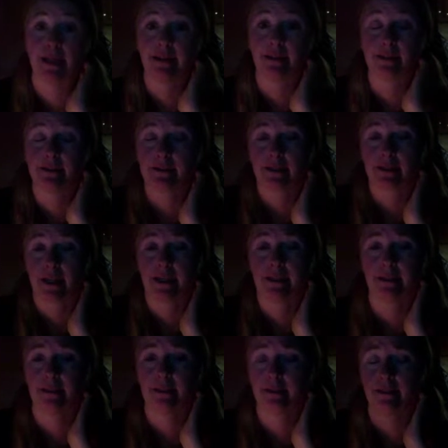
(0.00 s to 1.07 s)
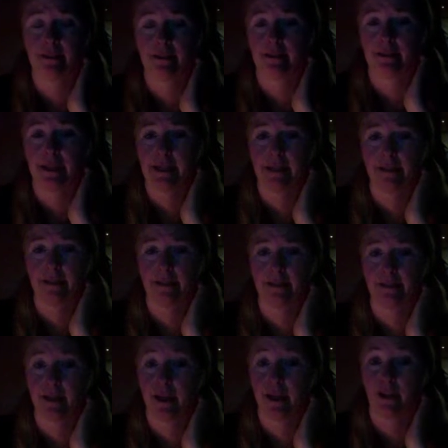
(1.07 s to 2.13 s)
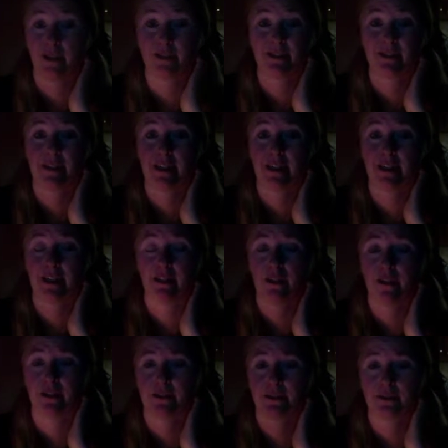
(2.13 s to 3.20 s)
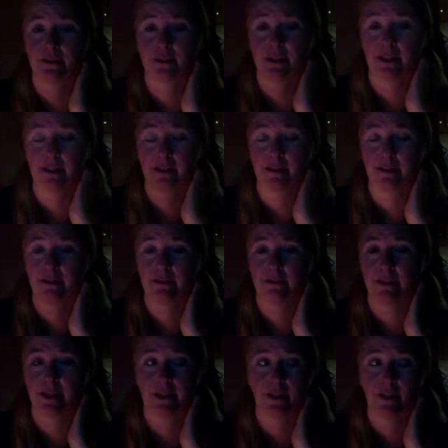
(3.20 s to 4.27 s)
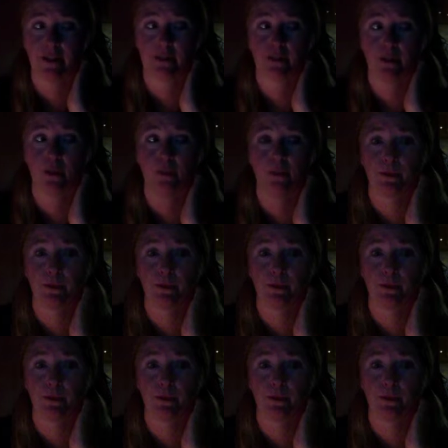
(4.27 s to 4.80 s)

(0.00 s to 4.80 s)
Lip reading: because I honestly, I'd lost hope.